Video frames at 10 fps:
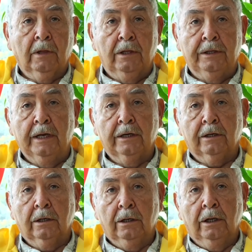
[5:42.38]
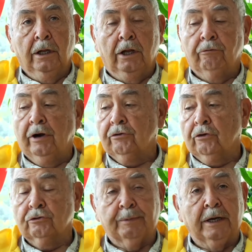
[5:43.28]
And yet, in
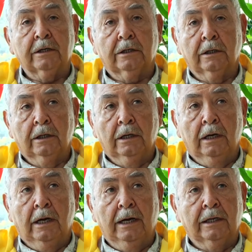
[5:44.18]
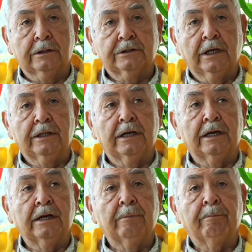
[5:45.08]
retrospect, I can say that
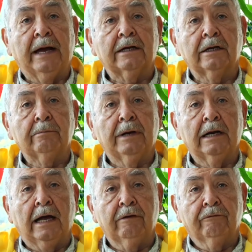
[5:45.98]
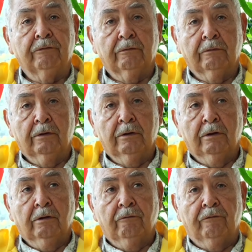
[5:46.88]
it impacted my life
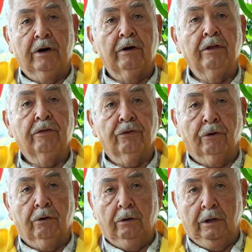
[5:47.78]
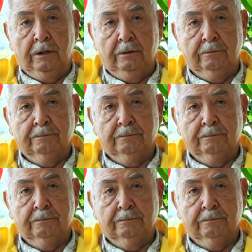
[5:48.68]
very thoroughly.